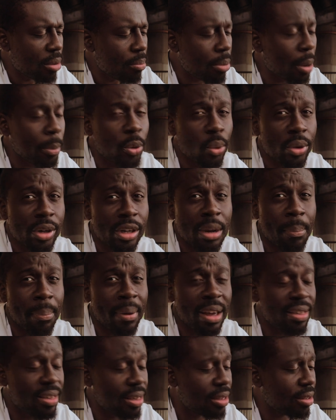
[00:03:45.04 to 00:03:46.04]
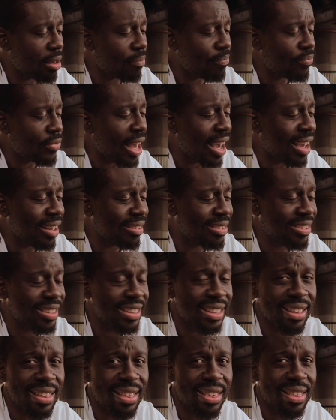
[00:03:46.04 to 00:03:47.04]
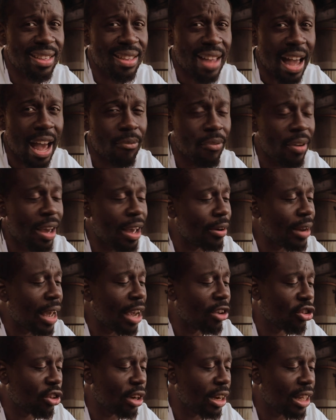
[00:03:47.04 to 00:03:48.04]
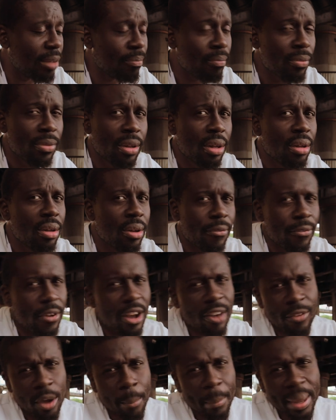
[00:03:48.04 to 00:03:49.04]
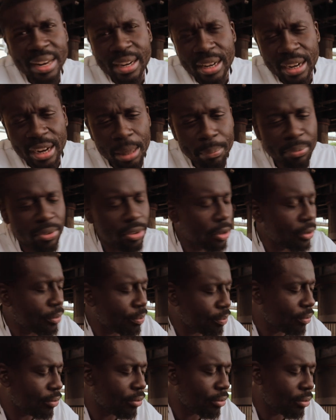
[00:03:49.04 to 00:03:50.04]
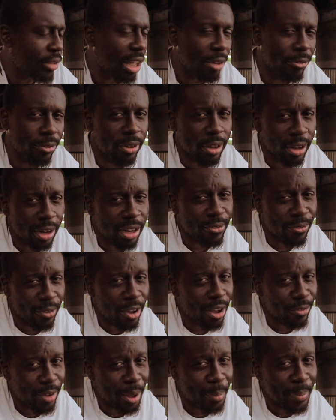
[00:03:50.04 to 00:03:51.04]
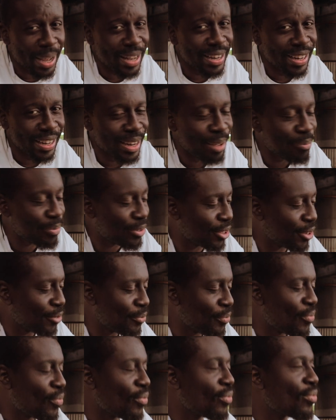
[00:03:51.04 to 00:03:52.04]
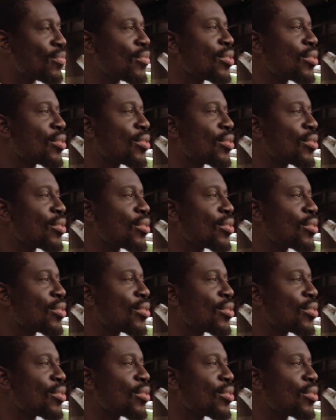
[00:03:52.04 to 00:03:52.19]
Probably one of the best iced teas that I've had actually. Far, far better than Lipton. Definitely far, far better than Lipton.